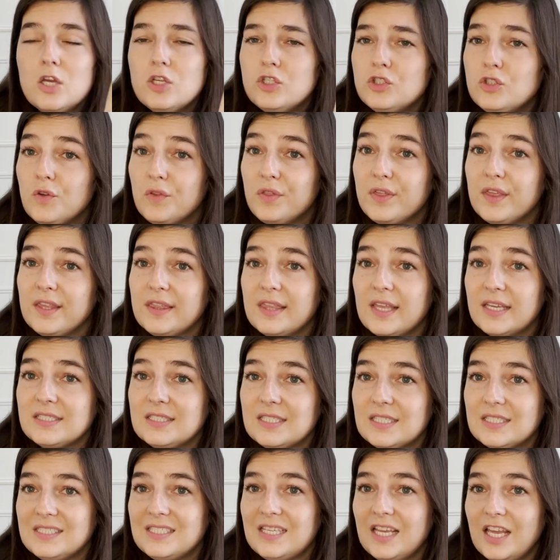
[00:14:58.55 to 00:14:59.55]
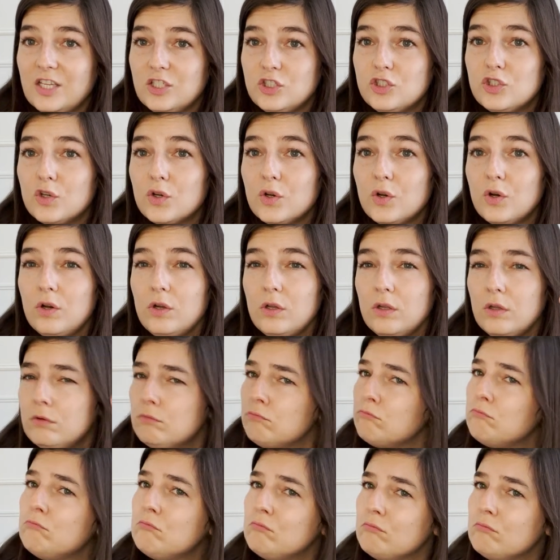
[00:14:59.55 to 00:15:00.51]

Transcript: Do you think that's intentional?